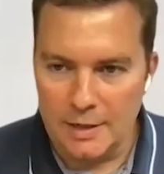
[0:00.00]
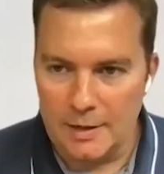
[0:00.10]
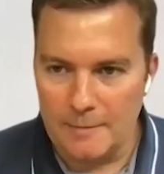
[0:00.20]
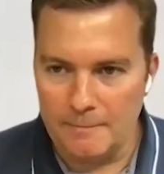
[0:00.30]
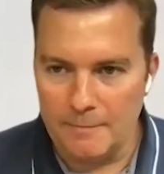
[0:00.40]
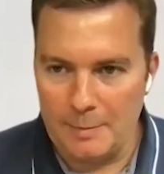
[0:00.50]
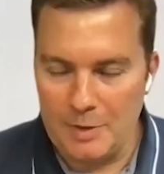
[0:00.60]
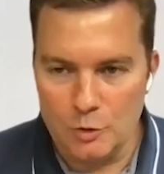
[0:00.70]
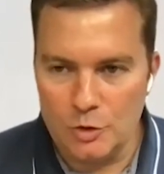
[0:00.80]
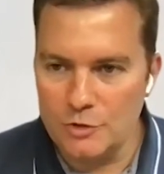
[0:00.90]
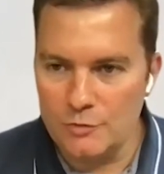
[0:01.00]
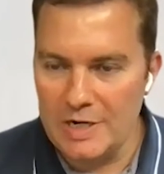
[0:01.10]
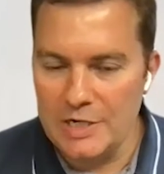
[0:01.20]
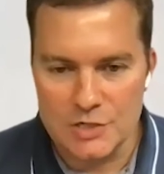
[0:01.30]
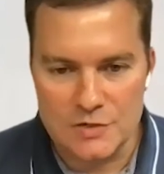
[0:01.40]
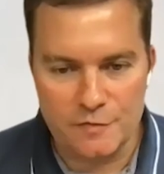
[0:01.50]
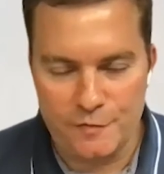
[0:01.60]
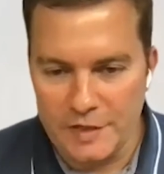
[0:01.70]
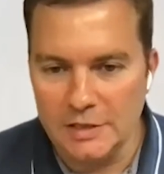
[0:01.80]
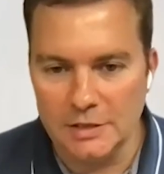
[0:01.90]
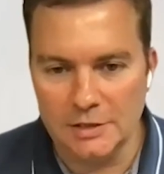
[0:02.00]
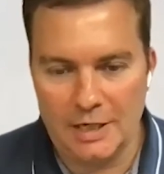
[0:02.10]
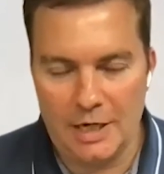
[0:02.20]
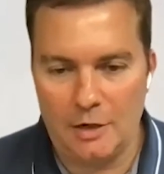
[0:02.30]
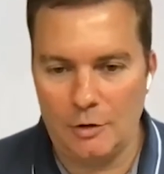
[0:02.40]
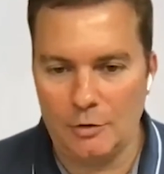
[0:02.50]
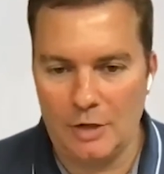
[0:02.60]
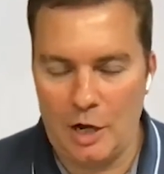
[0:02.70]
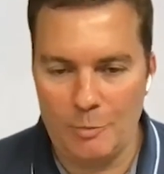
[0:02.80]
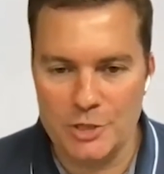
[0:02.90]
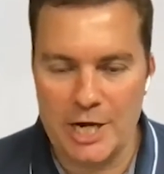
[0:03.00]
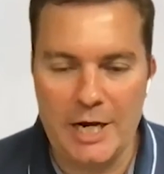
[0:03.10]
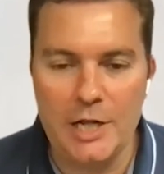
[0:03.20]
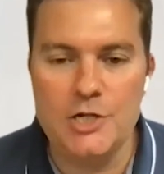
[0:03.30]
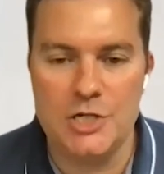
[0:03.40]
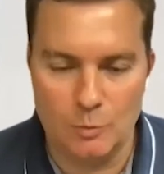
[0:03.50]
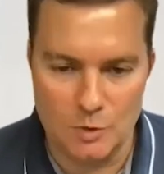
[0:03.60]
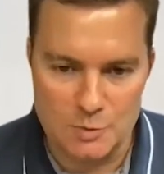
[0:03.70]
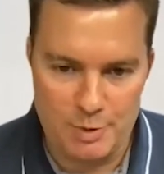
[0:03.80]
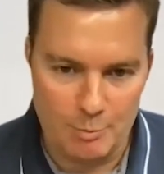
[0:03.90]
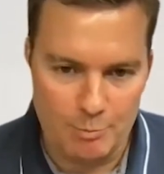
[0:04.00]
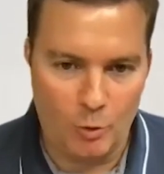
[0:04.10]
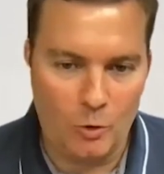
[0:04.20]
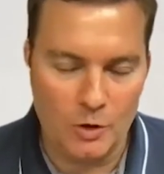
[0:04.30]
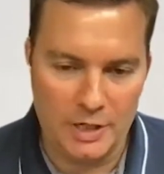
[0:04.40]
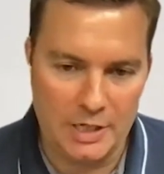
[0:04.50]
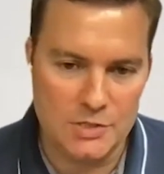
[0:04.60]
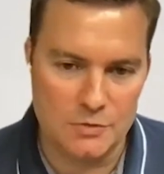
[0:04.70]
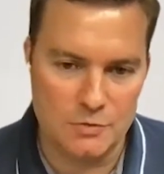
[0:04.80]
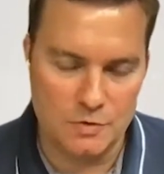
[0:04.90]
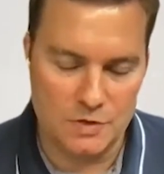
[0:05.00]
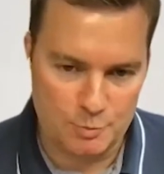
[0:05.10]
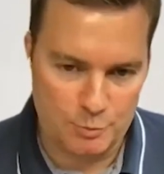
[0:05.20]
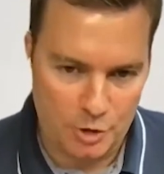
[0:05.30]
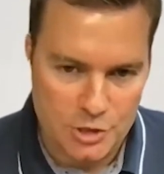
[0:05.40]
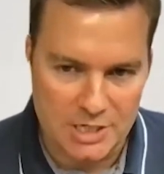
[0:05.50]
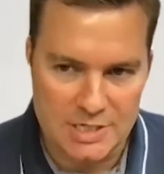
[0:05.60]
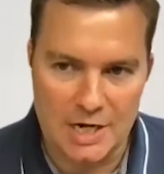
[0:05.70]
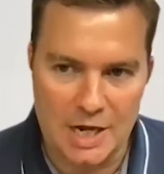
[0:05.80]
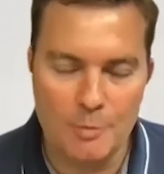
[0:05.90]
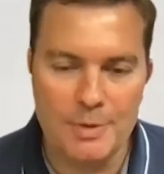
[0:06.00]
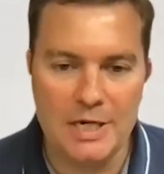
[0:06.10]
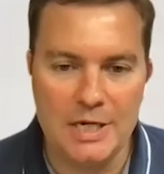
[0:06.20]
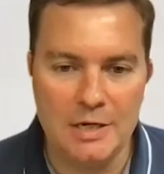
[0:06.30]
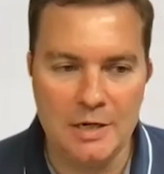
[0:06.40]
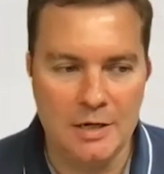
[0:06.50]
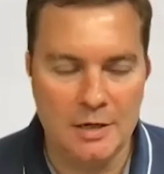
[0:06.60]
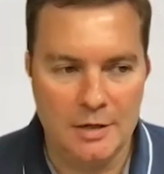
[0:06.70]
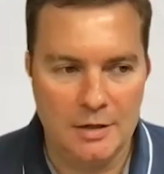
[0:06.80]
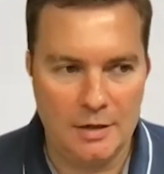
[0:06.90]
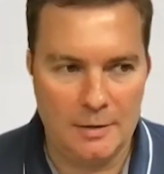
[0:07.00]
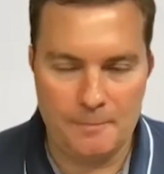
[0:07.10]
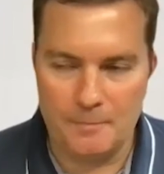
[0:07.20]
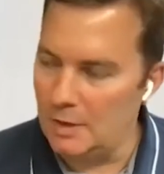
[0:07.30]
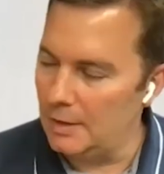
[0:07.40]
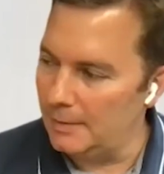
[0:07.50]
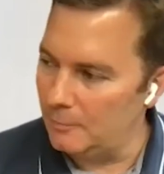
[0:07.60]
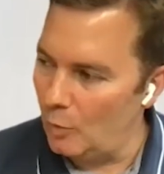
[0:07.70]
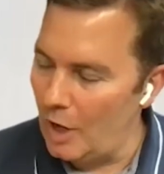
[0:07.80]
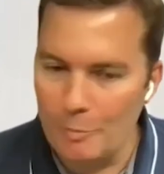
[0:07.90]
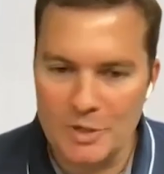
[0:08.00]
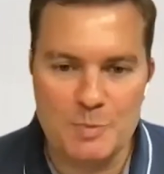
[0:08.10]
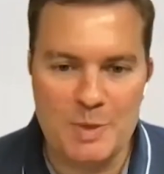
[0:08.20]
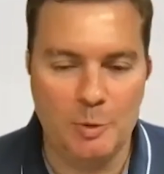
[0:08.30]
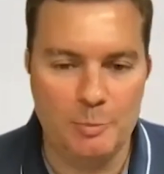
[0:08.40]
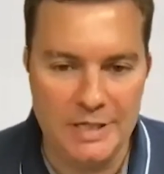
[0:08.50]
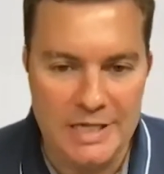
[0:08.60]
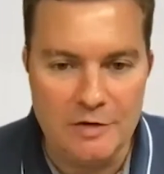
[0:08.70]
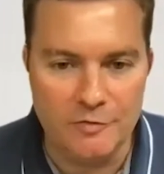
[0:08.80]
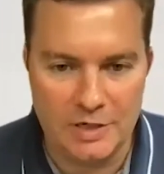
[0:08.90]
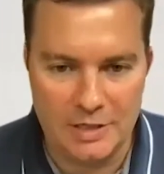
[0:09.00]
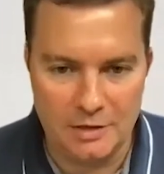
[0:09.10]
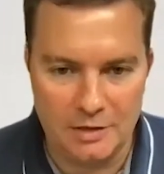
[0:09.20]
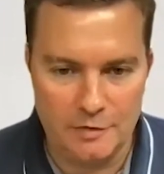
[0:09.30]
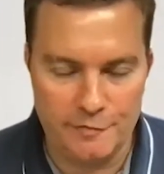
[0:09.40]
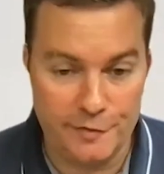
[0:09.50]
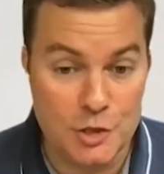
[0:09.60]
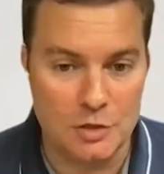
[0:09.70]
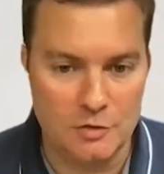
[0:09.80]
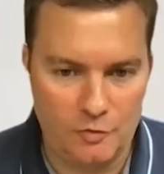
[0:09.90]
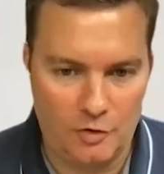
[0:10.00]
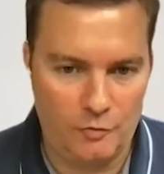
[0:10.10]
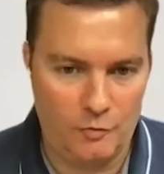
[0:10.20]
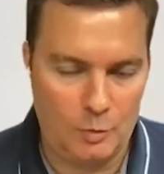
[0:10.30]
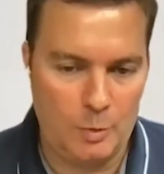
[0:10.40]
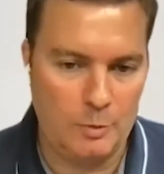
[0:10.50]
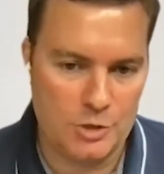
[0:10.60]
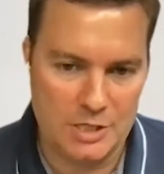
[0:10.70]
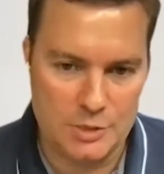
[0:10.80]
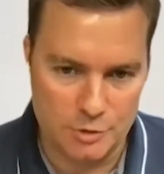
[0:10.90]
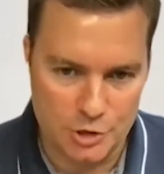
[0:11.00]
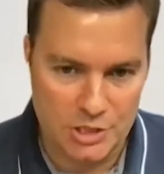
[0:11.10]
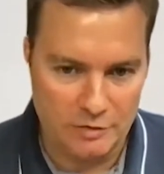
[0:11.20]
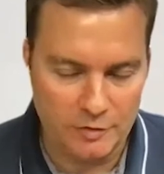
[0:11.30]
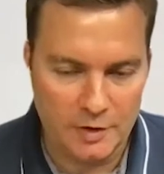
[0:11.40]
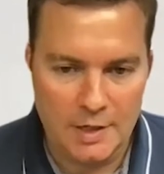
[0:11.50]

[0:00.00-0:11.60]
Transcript: I mean, you could really just feel how much energy was being poured into this project, and how many or how much people believed in the vision of what we were trying to achieve.